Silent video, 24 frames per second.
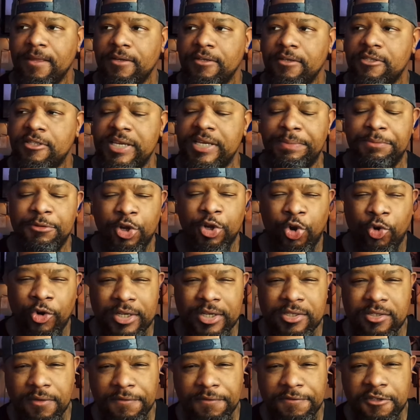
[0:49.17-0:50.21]
seemed
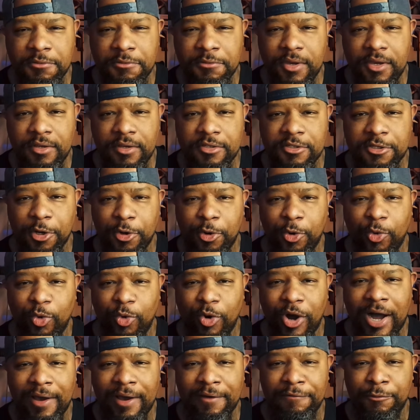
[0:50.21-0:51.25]
aggressive to me.
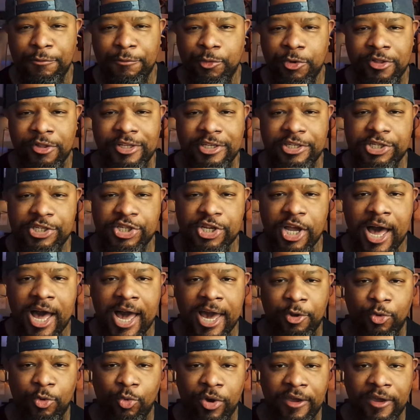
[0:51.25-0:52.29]
So I've really
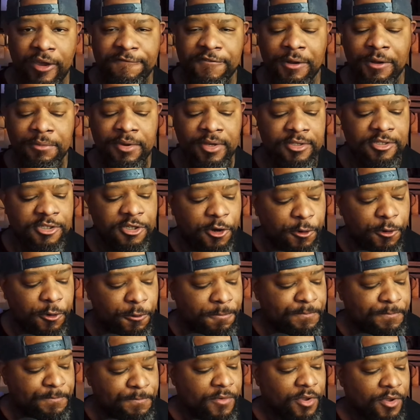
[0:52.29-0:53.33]
shied away from it.
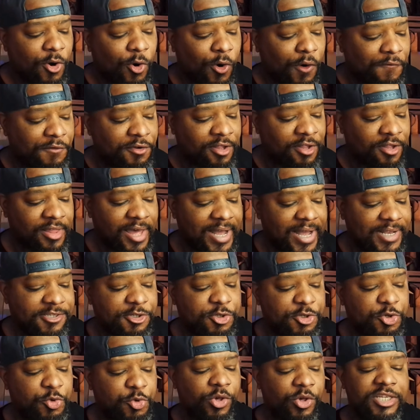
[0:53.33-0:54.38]
So over the
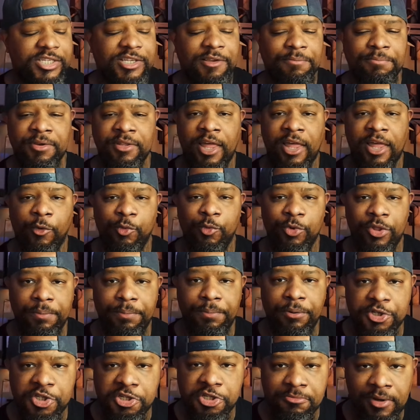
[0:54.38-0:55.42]
last two weeks, I've been like
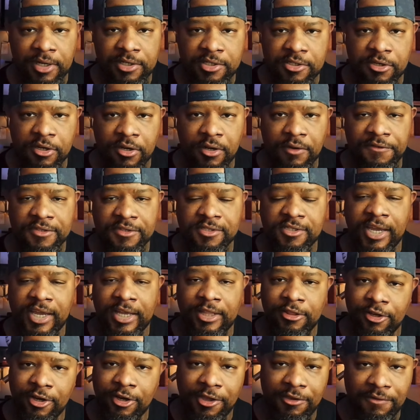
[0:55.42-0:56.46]
really pushing myself and
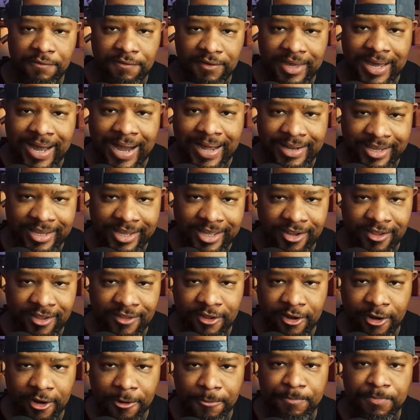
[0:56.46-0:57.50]
saying, look, you've got to
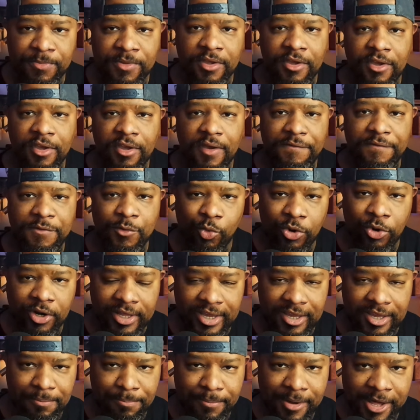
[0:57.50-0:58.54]
get in there. If you
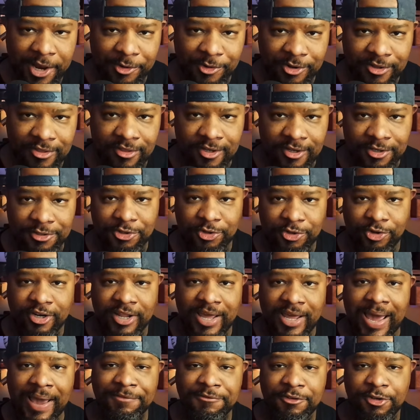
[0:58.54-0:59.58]
want to get better at this, you're
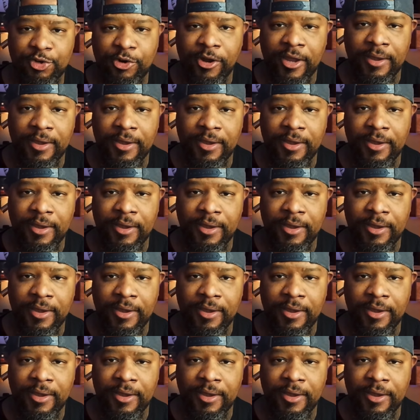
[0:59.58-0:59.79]
going to have to